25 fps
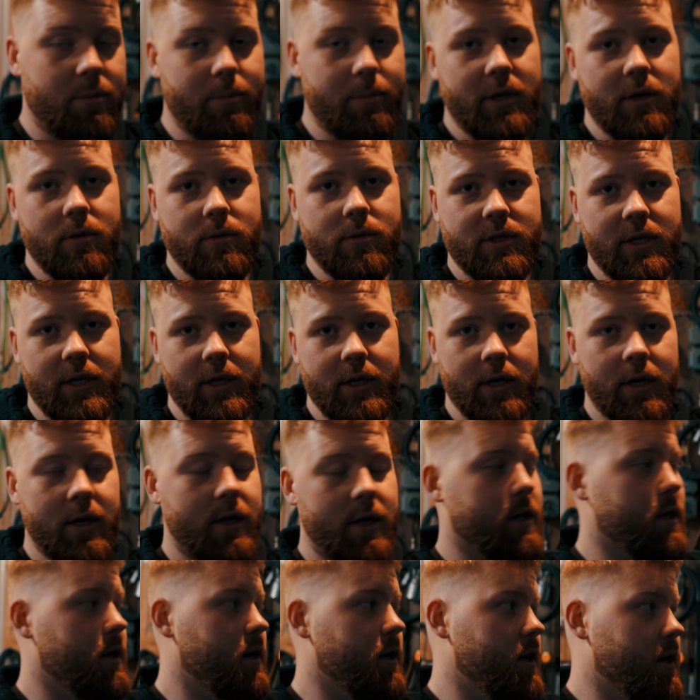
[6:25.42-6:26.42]
to be using
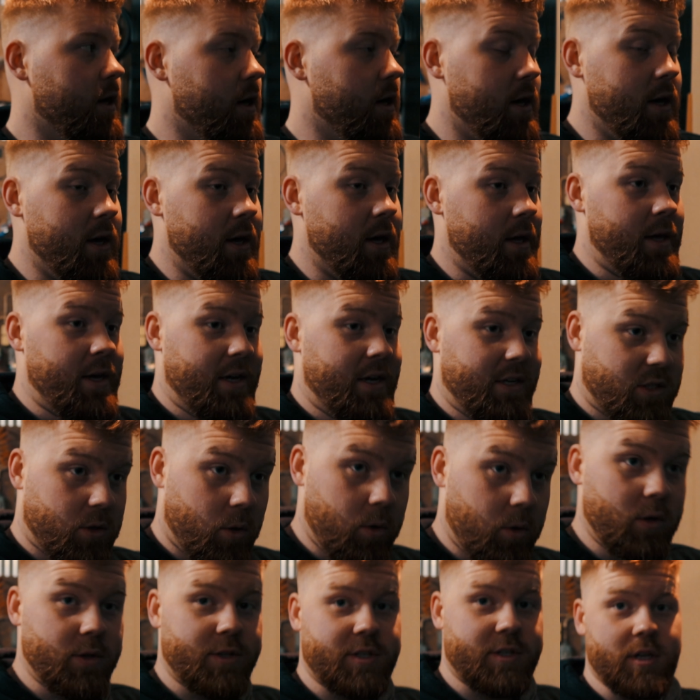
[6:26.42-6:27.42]
is
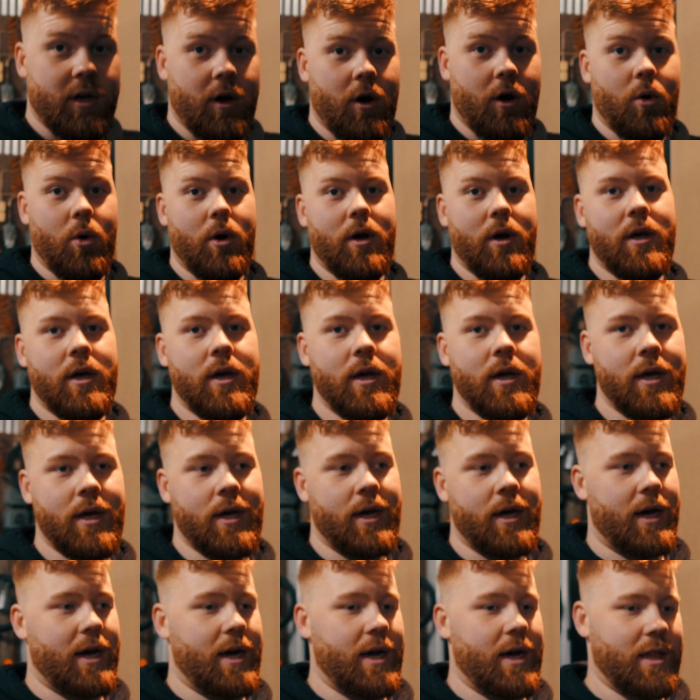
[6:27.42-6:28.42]
also
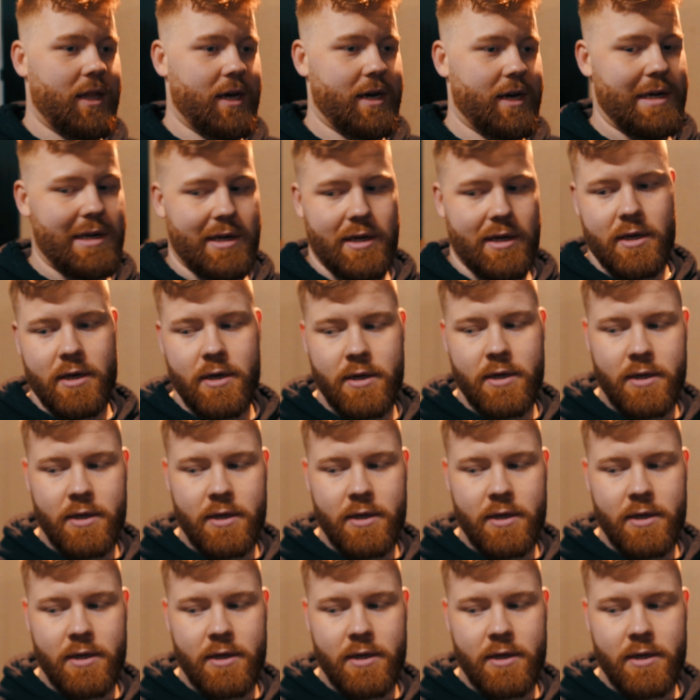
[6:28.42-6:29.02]
like,